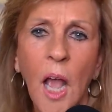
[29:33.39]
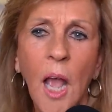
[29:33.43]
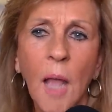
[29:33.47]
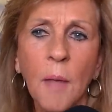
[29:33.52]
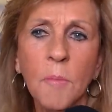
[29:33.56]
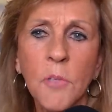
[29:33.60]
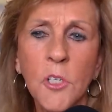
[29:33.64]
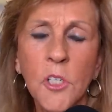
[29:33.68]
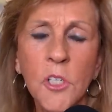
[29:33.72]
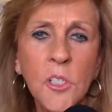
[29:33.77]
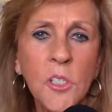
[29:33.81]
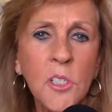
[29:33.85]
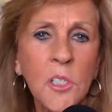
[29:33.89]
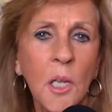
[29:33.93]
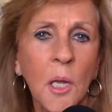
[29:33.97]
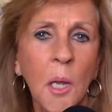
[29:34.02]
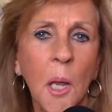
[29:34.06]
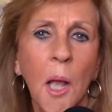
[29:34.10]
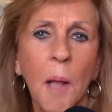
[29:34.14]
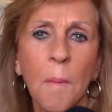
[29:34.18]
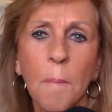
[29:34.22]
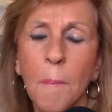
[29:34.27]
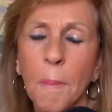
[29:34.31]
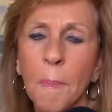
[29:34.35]
I'm just
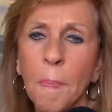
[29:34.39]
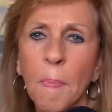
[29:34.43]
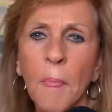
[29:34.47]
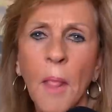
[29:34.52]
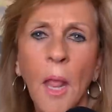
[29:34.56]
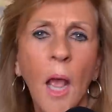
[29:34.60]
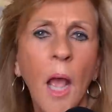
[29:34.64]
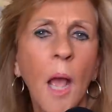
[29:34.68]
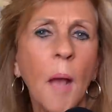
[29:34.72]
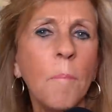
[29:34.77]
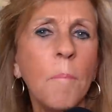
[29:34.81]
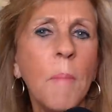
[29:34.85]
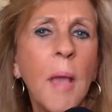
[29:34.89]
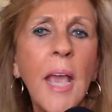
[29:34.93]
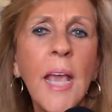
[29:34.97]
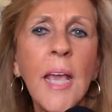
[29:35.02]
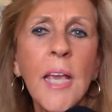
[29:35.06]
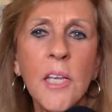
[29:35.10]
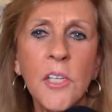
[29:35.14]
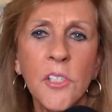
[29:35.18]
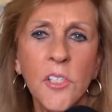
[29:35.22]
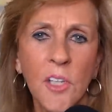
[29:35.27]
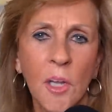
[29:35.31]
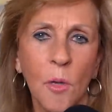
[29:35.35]

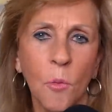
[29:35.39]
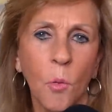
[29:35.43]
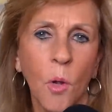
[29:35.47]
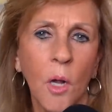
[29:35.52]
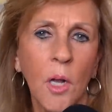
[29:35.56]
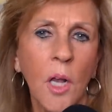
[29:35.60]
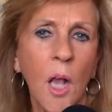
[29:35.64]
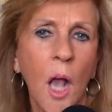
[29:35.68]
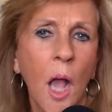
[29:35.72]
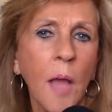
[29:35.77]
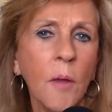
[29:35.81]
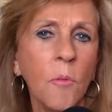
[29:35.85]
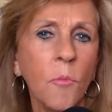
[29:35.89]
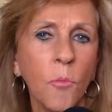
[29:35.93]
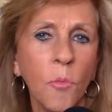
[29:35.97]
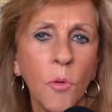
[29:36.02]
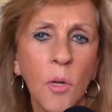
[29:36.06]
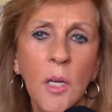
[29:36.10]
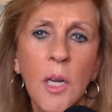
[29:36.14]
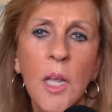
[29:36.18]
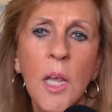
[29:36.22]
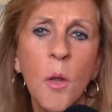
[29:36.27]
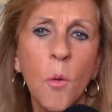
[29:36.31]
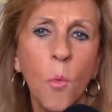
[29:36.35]
amazed at what God
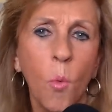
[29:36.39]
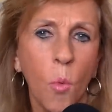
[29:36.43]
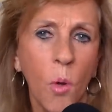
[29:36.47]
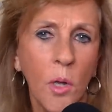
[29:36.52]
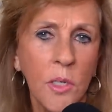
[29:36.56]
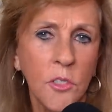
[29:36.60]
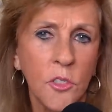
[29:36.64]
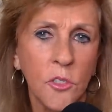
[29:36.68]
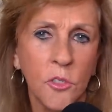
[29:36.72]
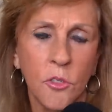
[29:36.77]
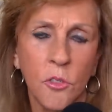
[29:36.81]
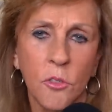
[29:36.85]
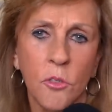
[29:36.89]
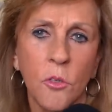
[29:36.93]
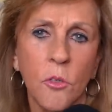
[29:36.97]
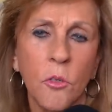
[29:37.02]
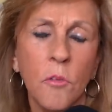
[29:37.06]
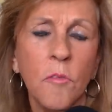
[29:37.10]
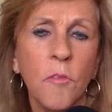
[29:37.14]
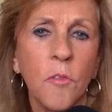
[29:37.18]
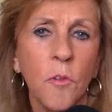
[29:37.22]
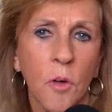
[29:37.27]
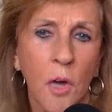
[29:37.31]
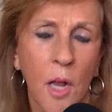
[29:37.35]
really wants to
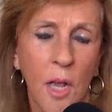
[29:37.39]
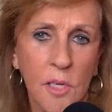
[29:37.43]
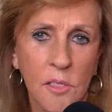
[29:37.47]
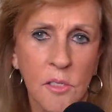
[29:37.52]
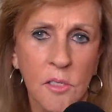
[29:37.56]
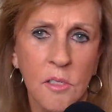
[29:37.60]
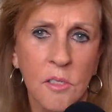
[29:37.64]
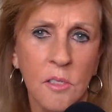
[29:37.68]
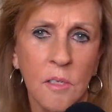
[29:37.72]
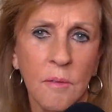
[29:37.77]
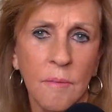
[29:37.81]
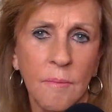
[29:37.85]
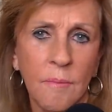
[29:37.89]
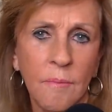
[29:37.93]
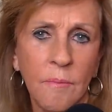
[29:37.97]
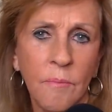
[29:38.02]
do for us.